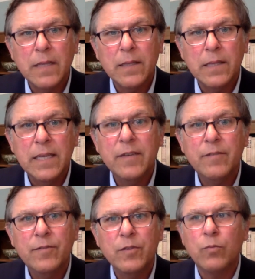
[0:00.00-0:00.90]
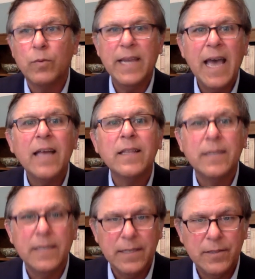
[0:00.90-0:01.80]
lived
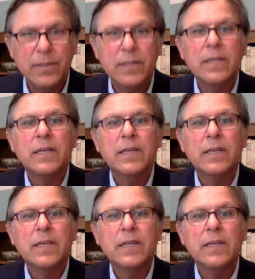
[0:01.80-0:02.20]
realities,